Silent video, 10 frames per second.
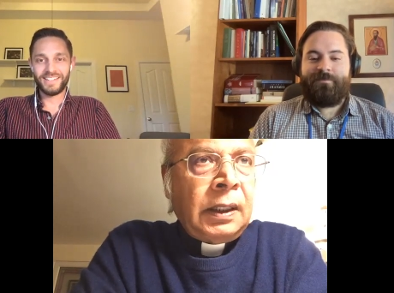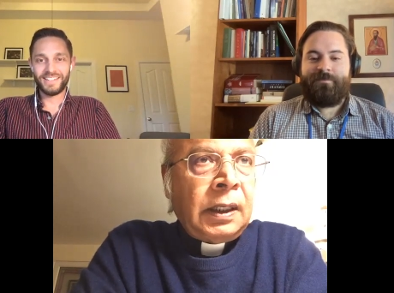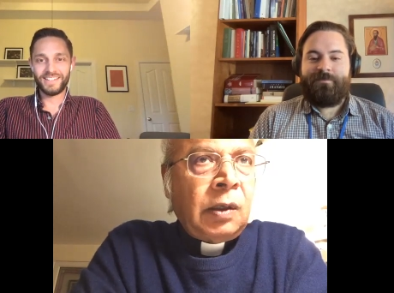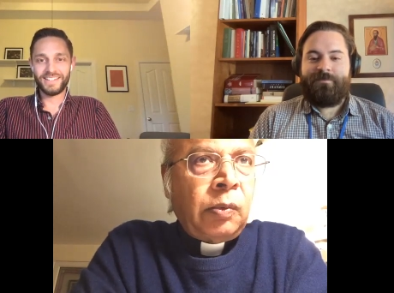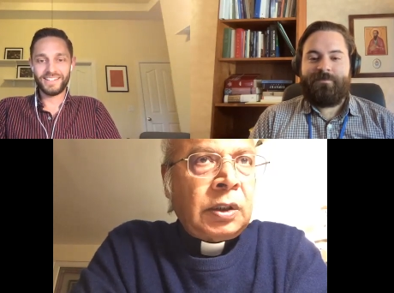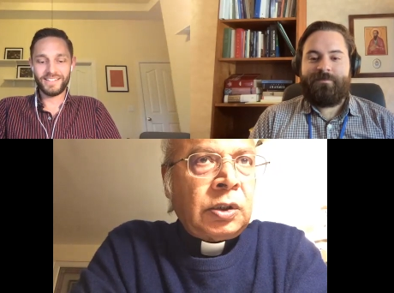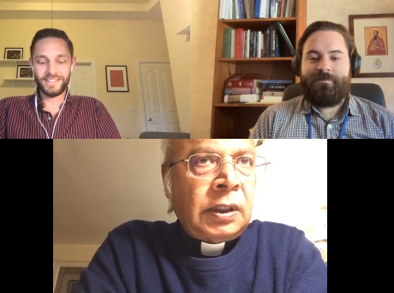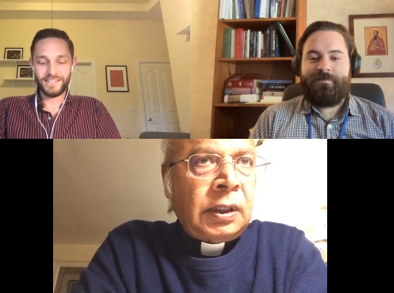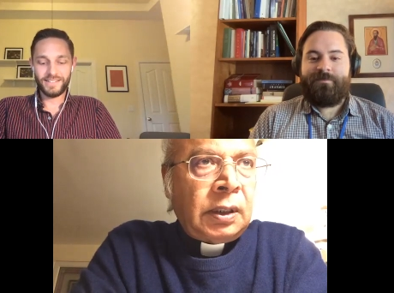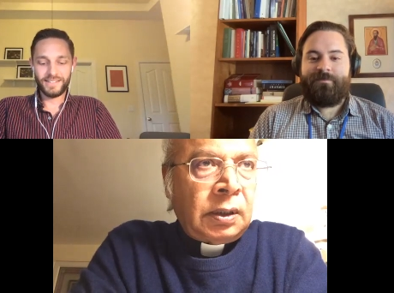Speaker 1: in which
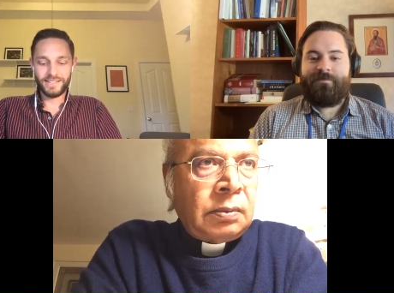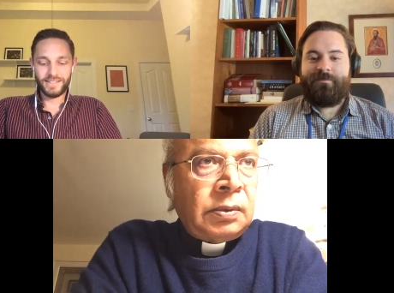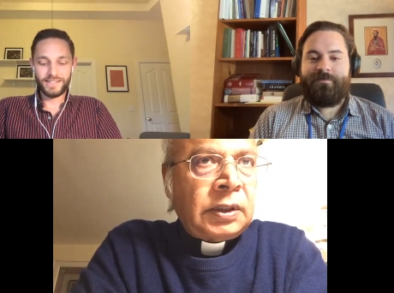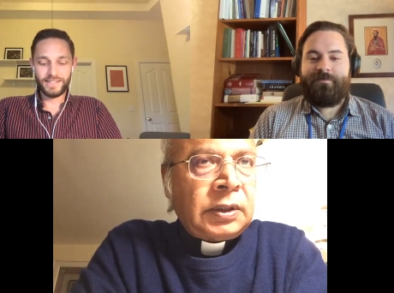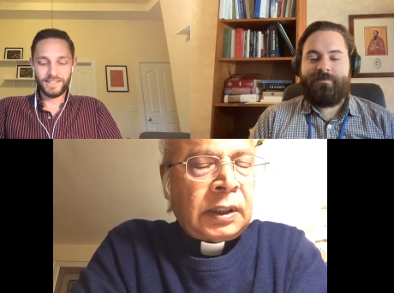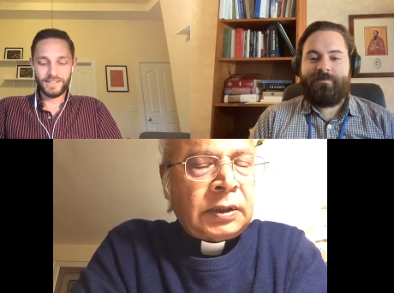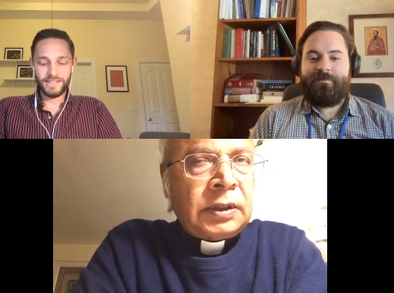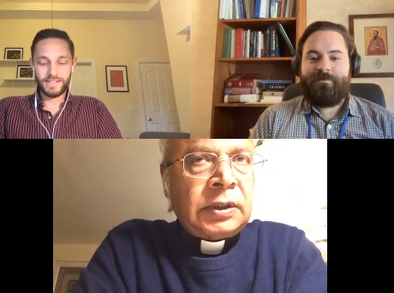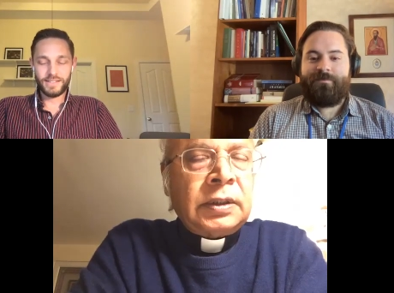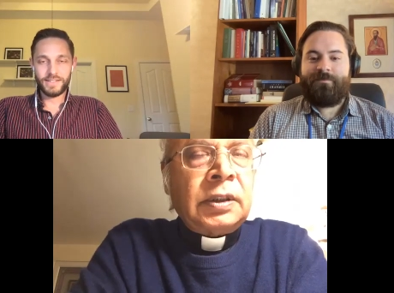he
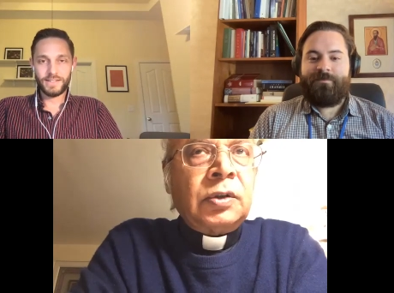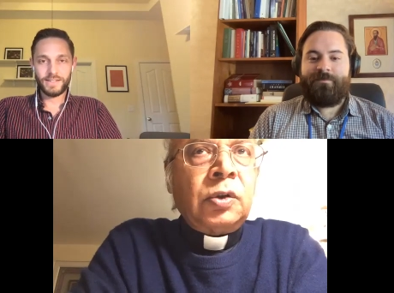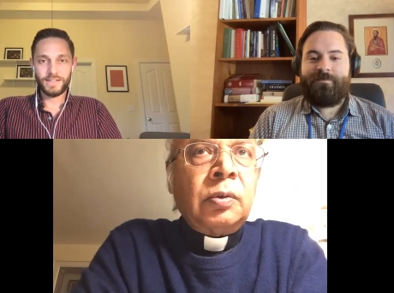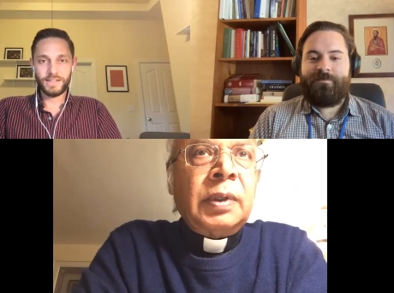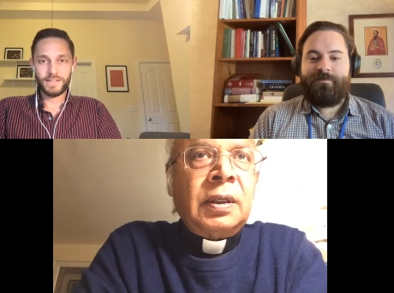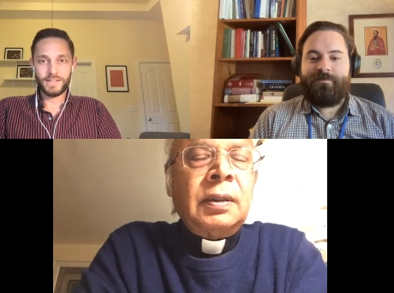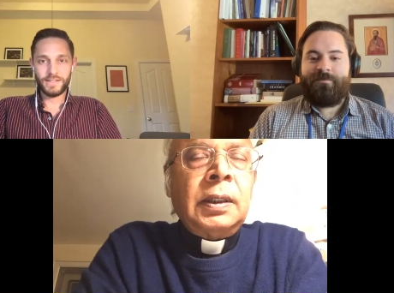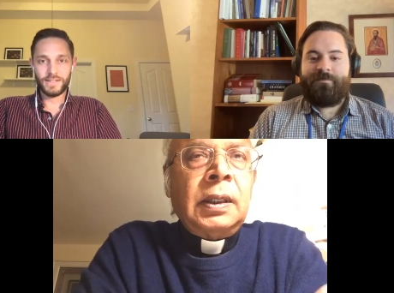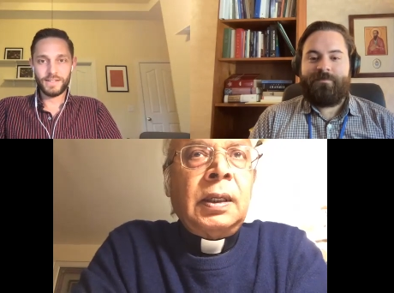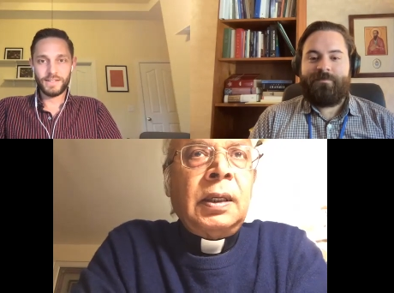discusses this issue, but
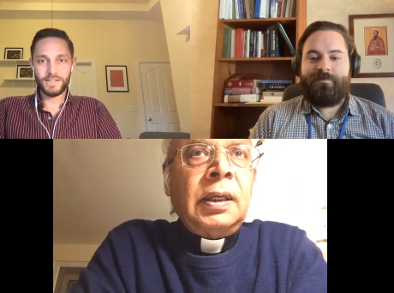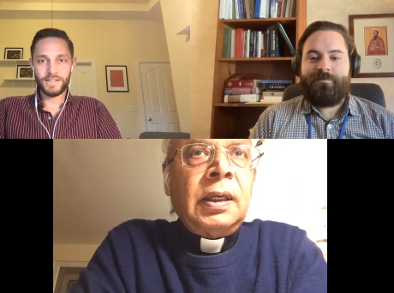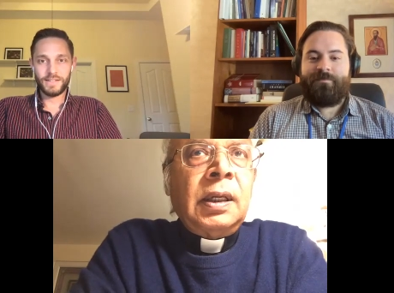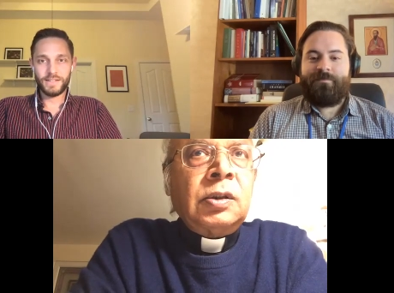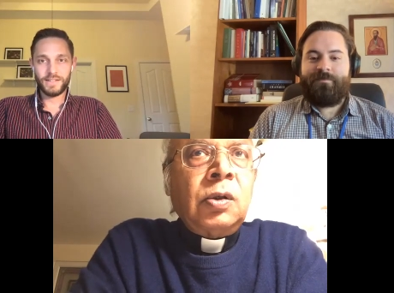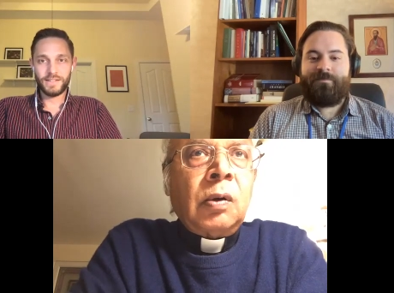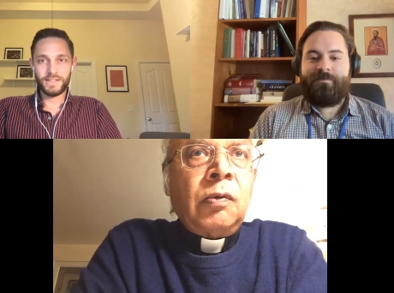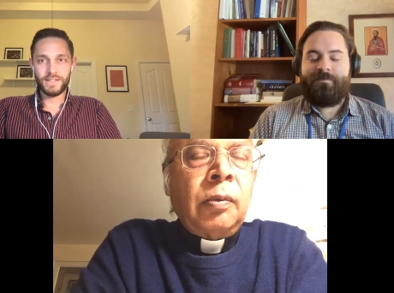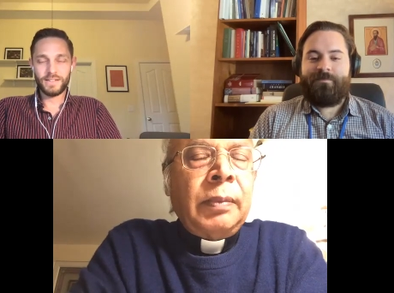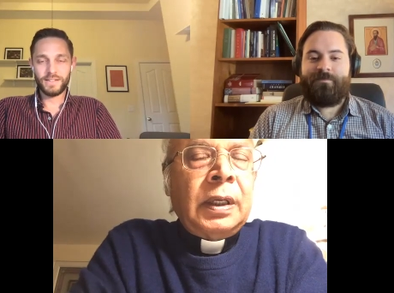it's not
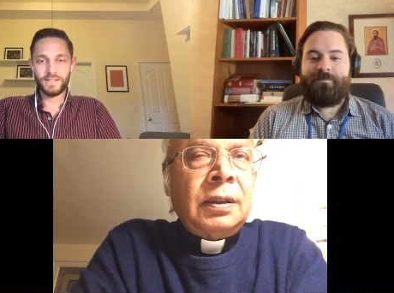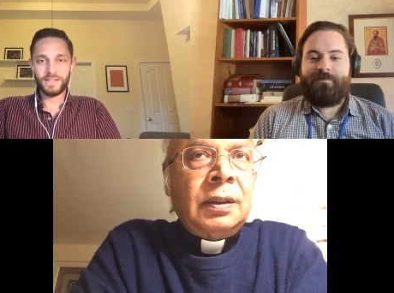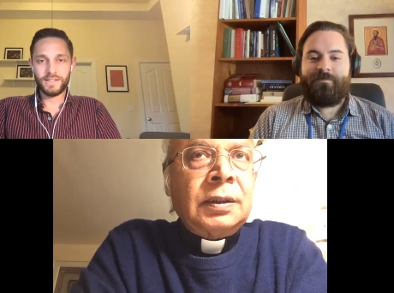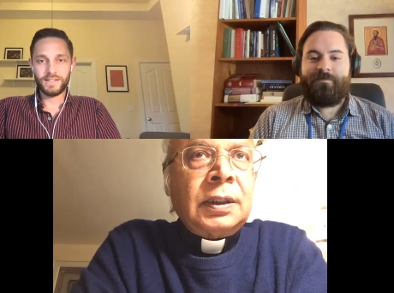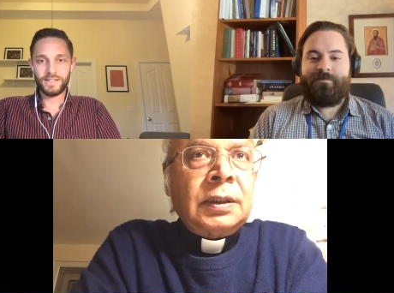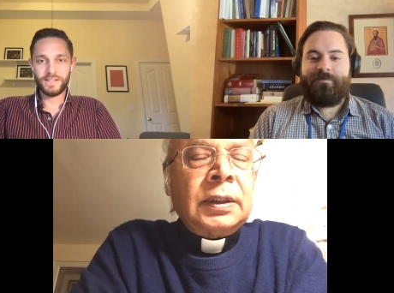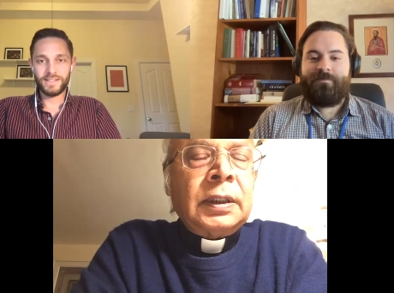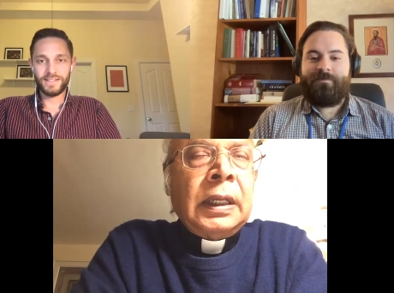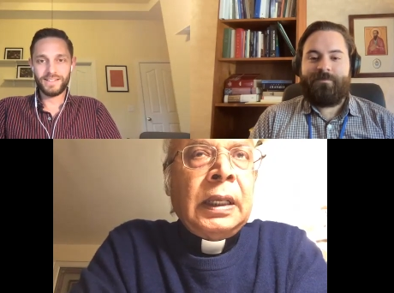for me to discuss it.